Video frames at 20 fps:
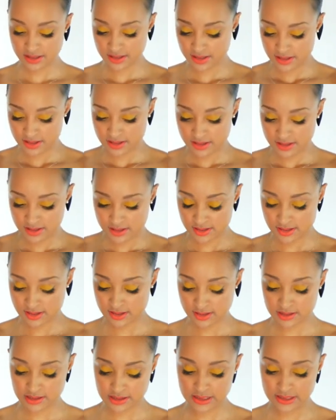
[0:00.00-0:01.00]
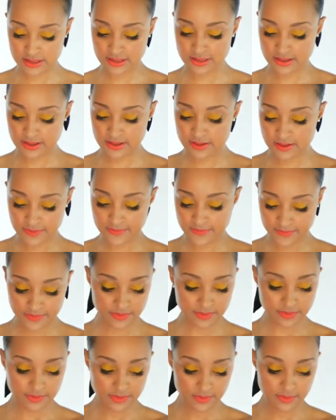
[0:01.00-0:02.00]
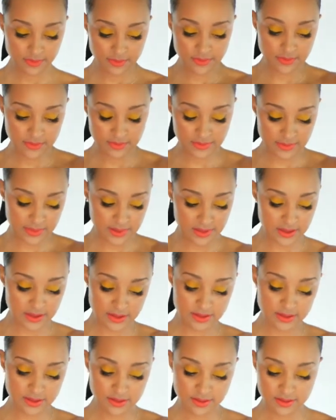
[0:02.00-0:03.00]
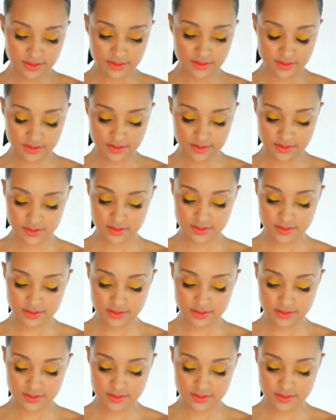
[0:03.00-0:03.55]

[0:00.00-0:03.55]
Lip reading: Nobody speaks.